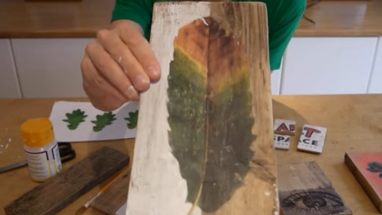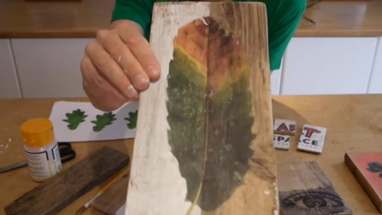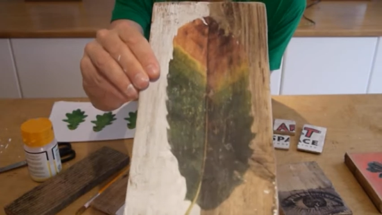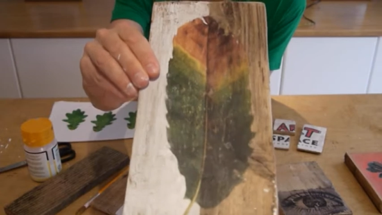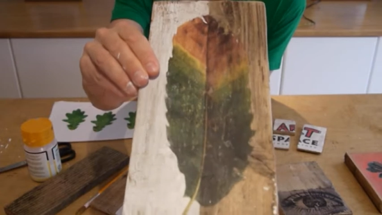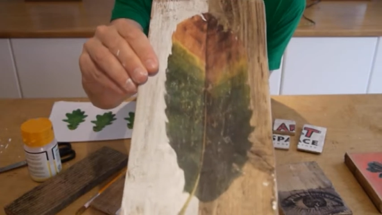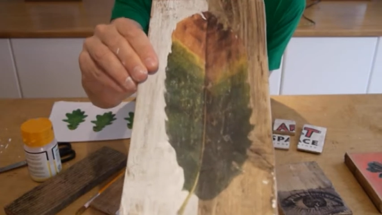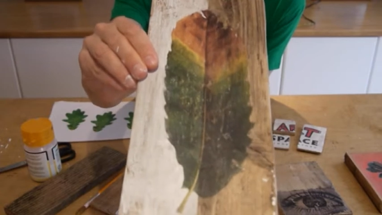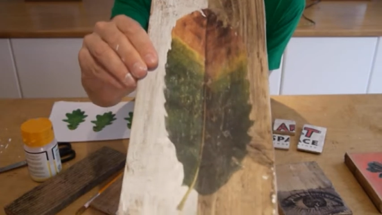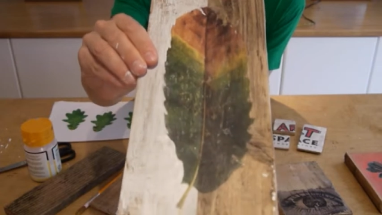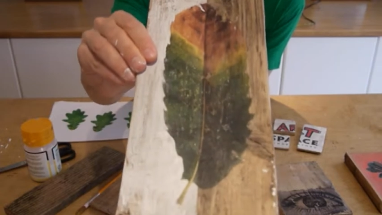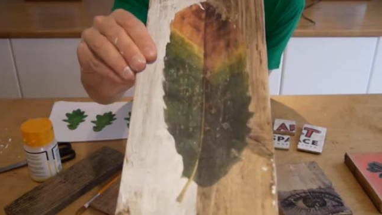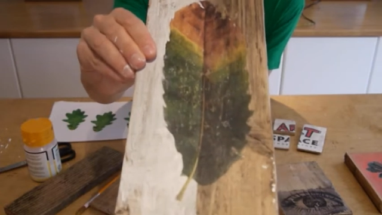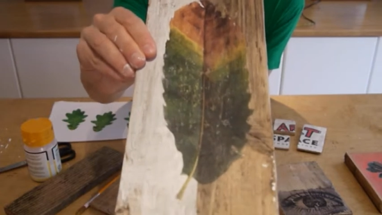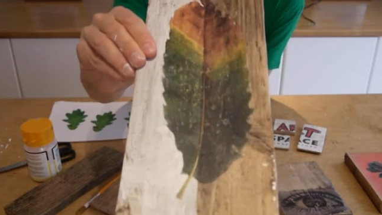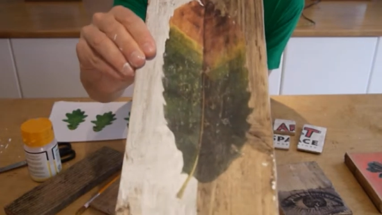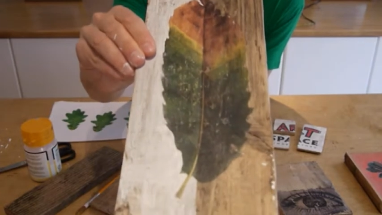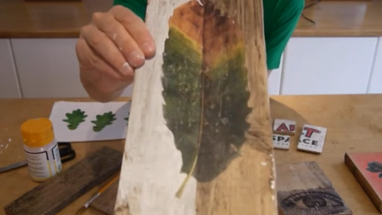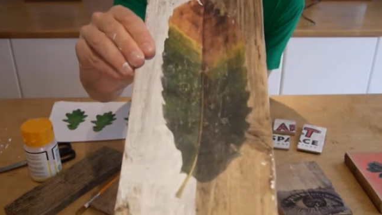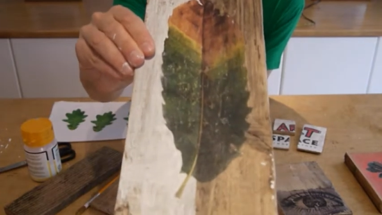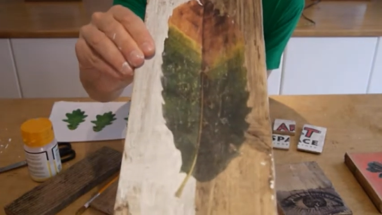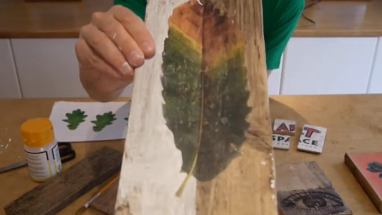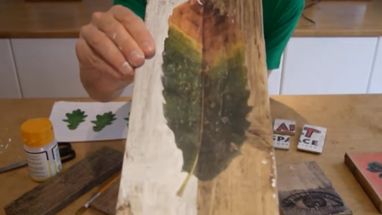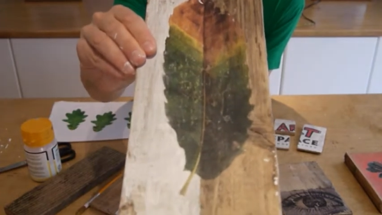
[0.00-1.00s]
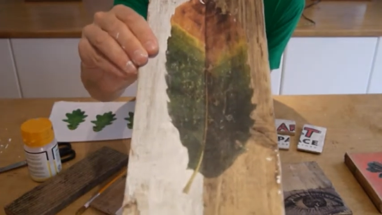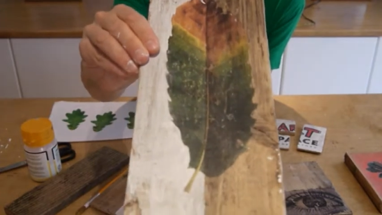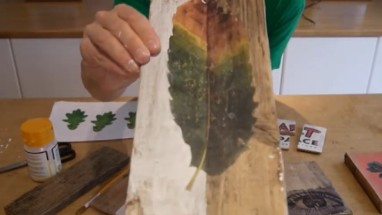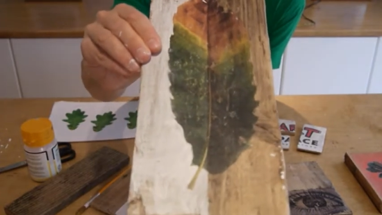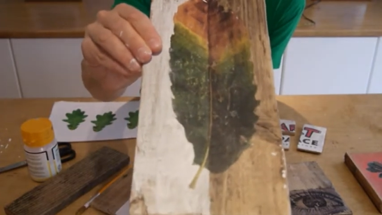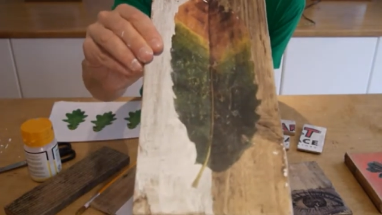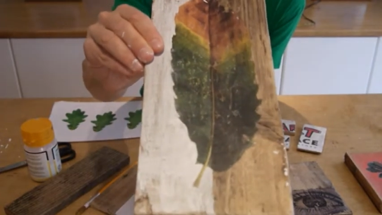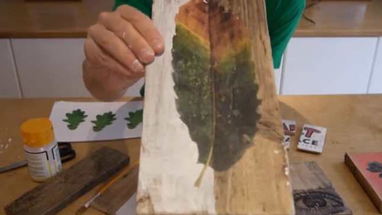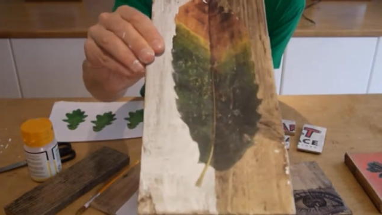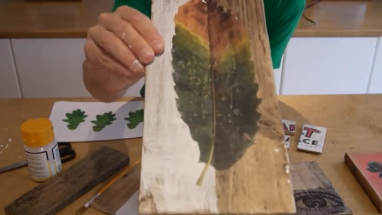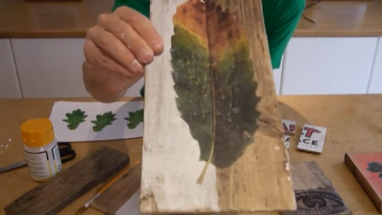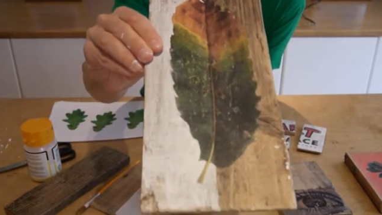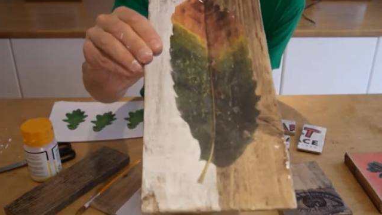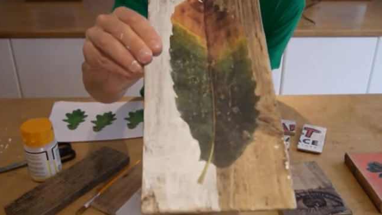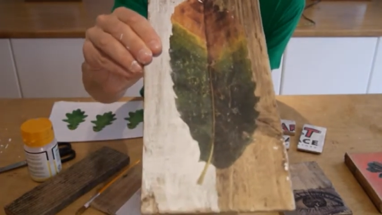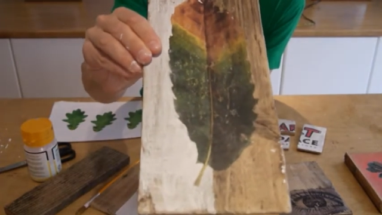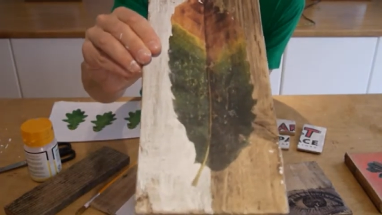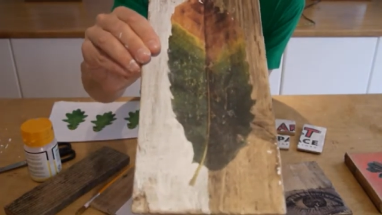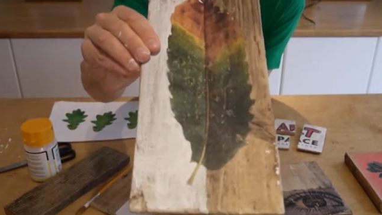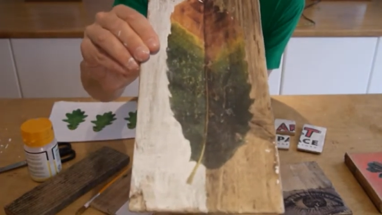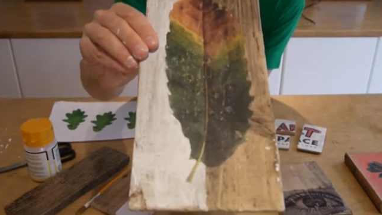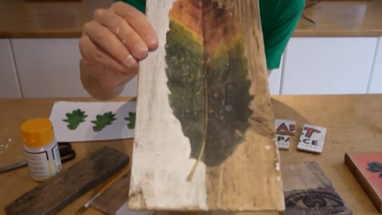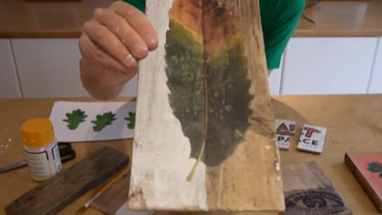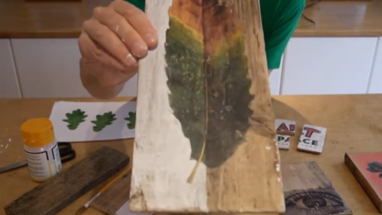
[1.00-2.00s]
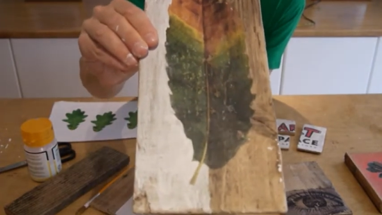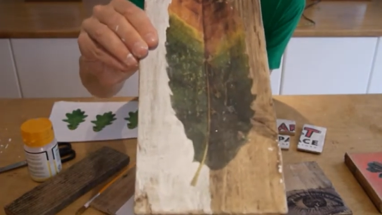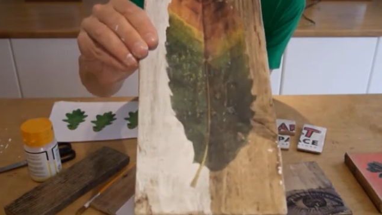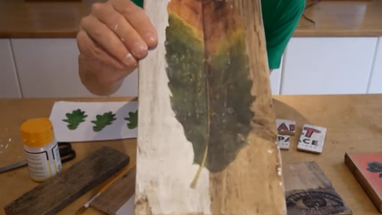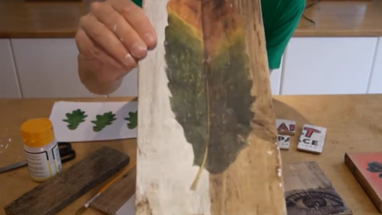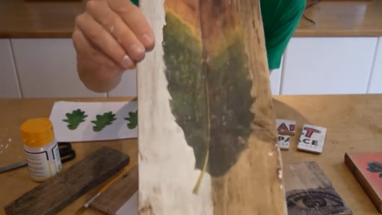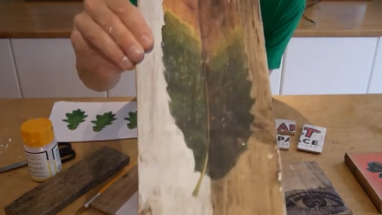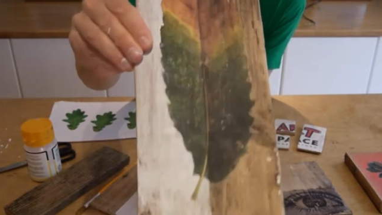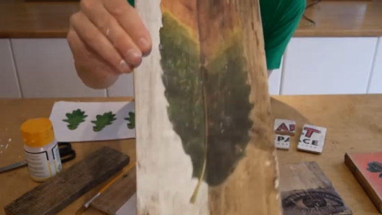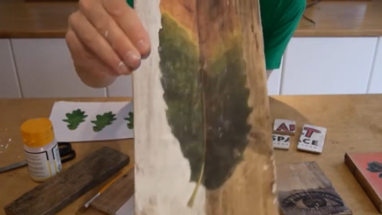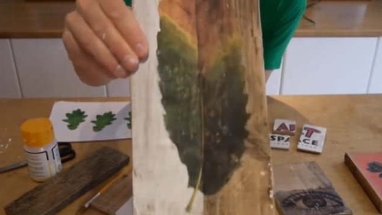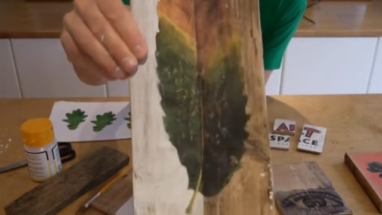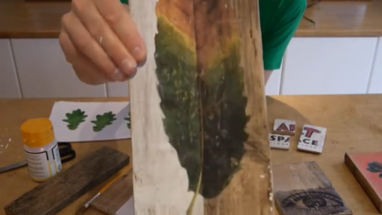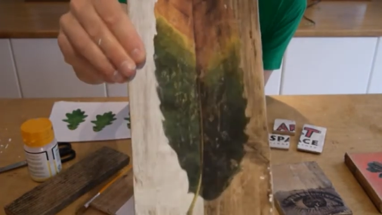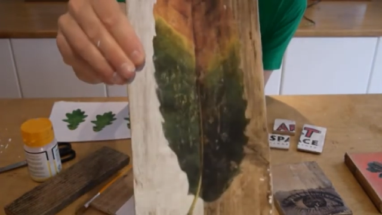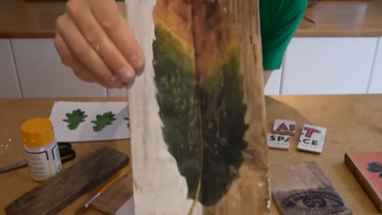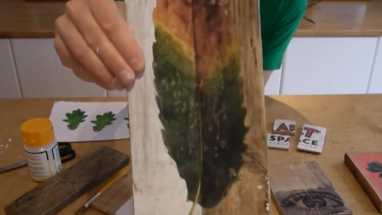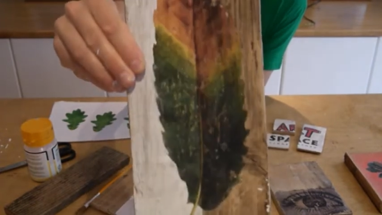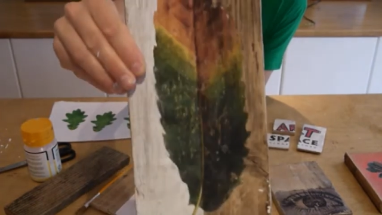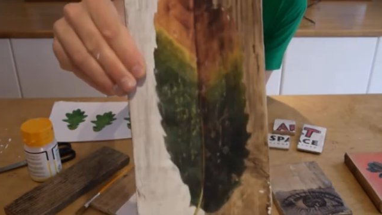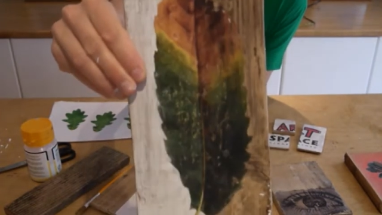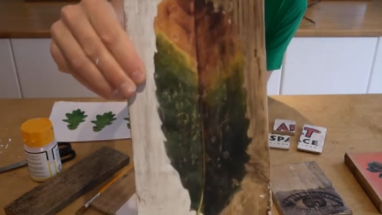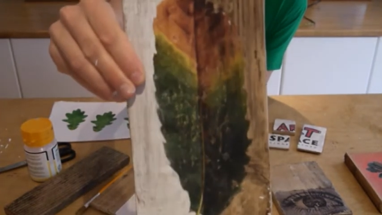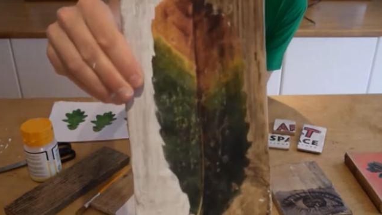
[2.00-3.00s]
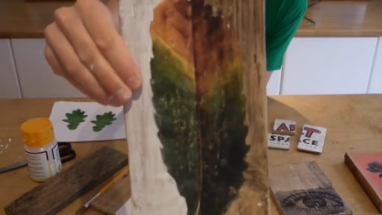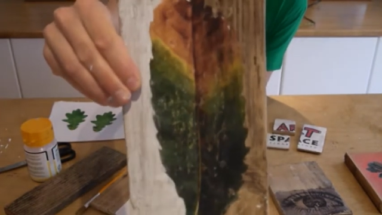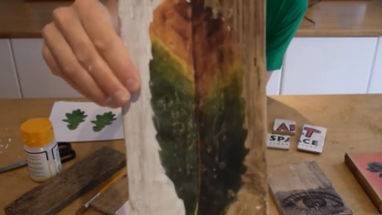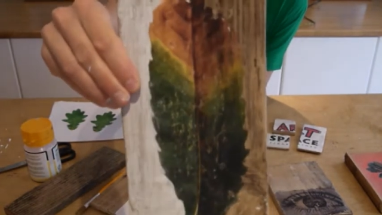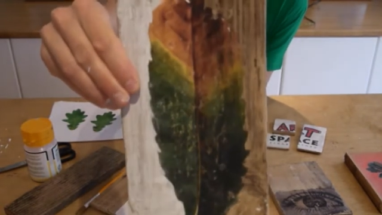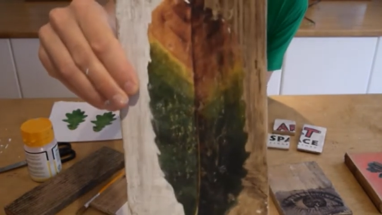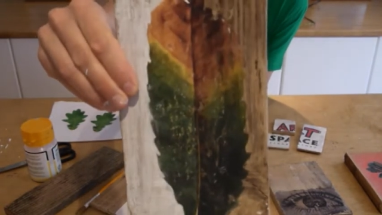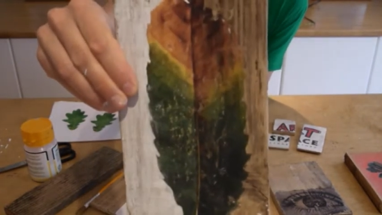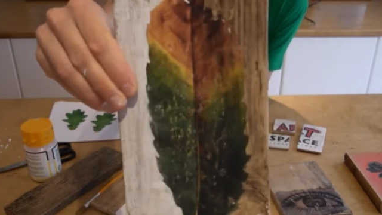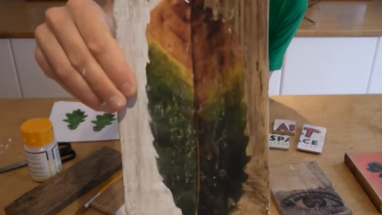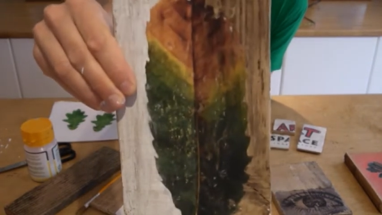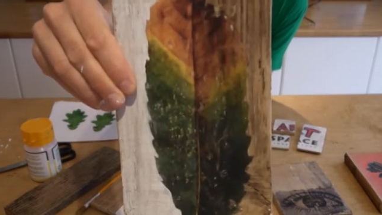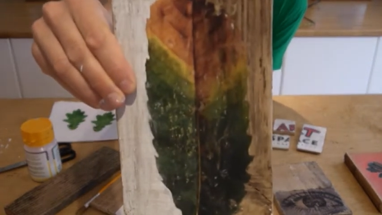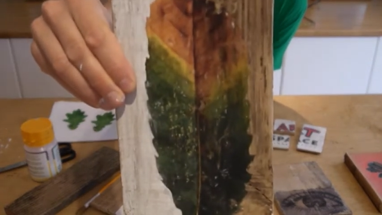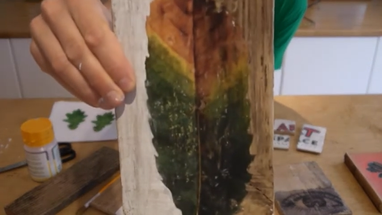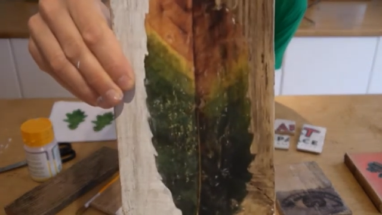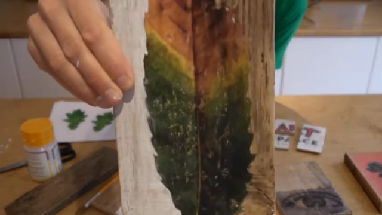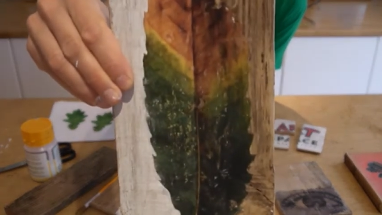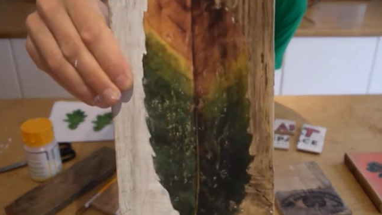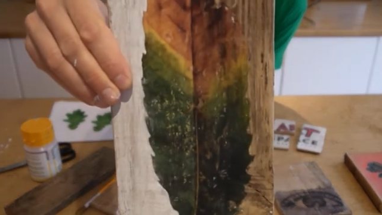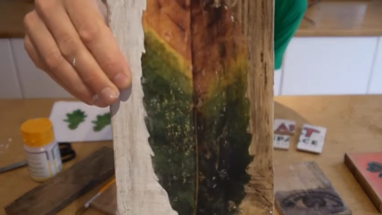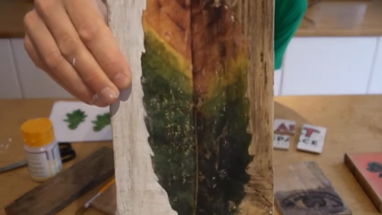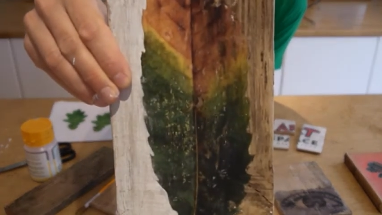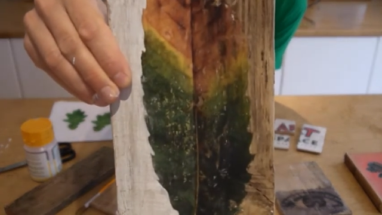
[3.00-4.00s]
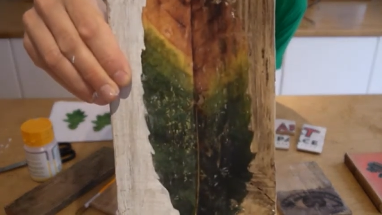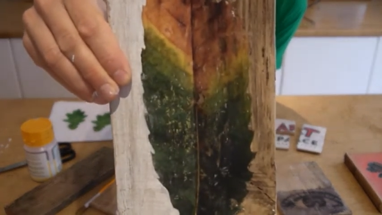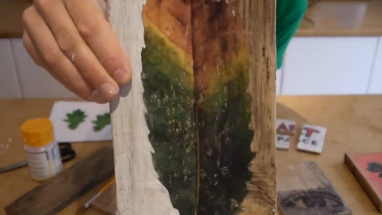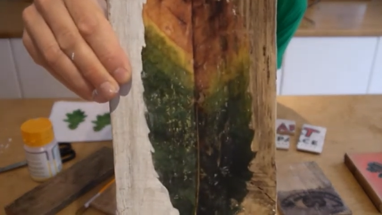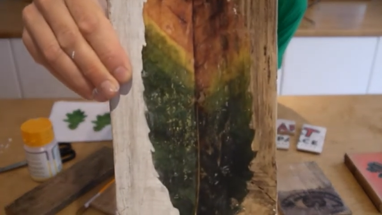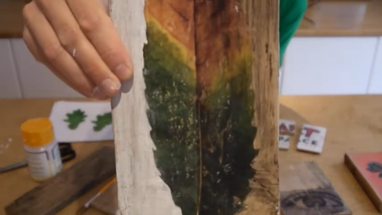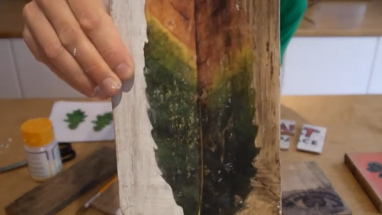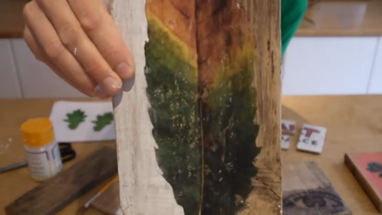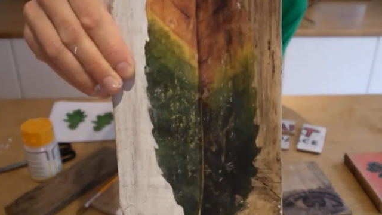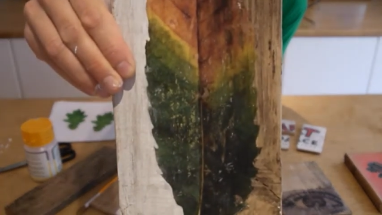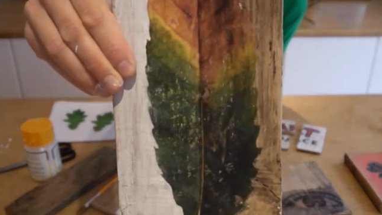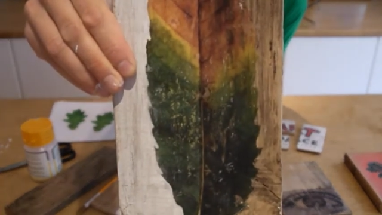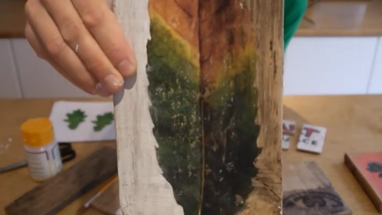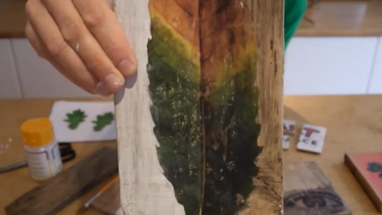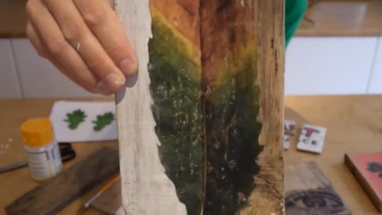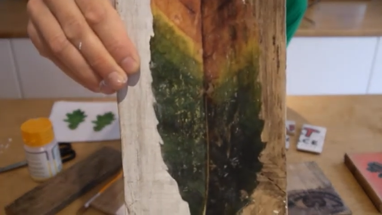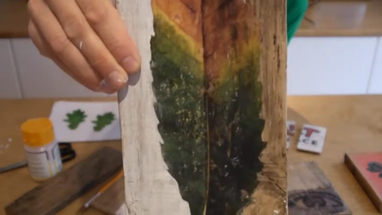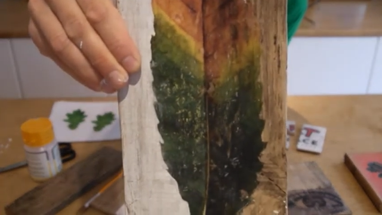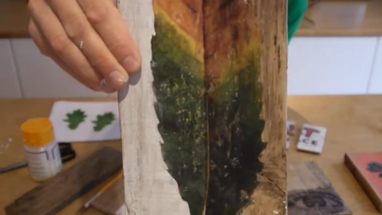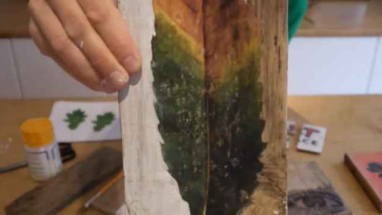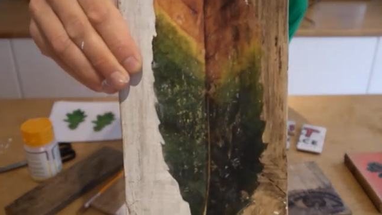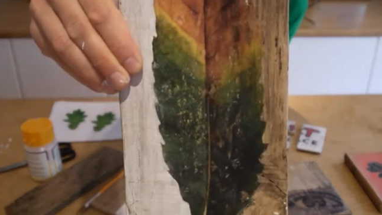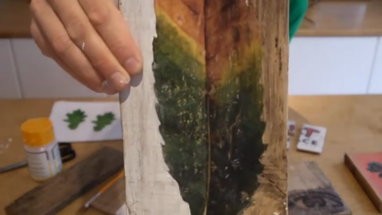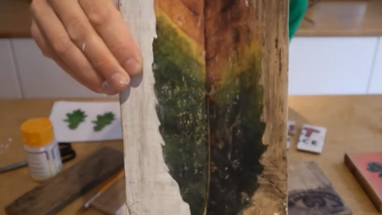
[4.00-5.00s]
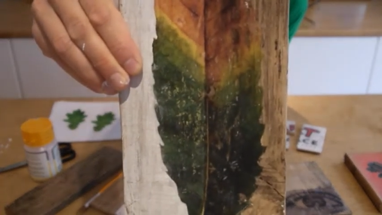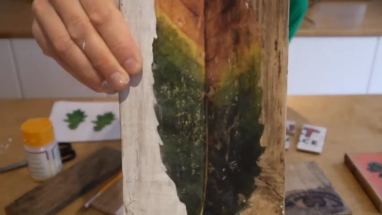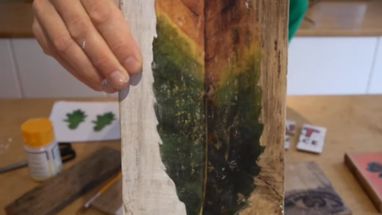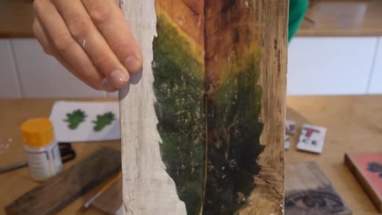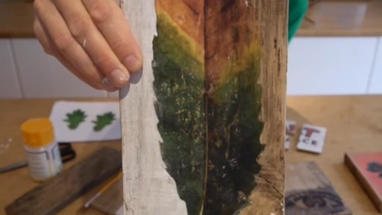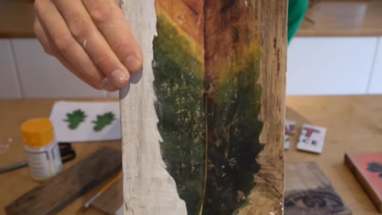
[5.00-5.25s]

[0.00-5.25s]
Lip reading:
No face is visible, so there are no lips to read.